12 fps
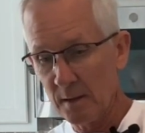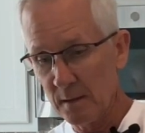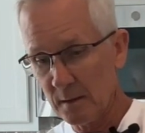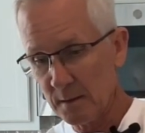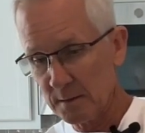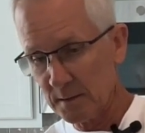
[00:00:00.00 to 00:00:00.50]

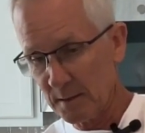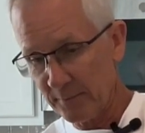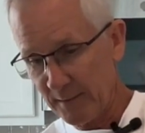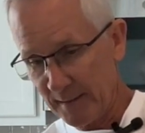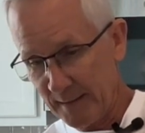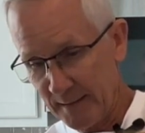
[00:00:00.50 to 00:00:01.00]
Let's see if I
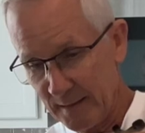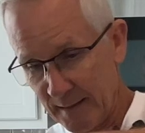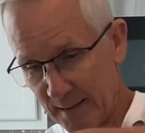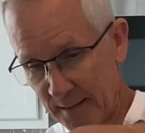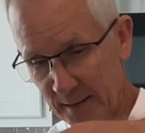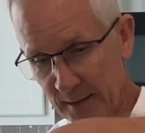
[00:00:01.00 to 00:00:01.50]
can get it
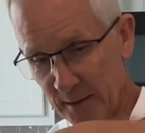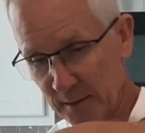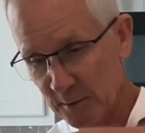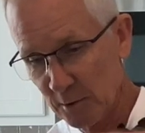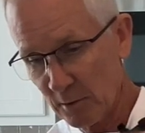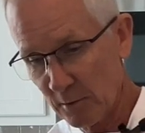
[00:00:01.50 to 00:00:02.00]
out of here. The
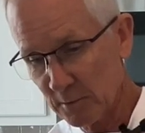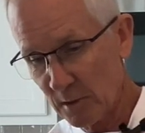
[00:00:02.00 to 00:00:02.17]
jar's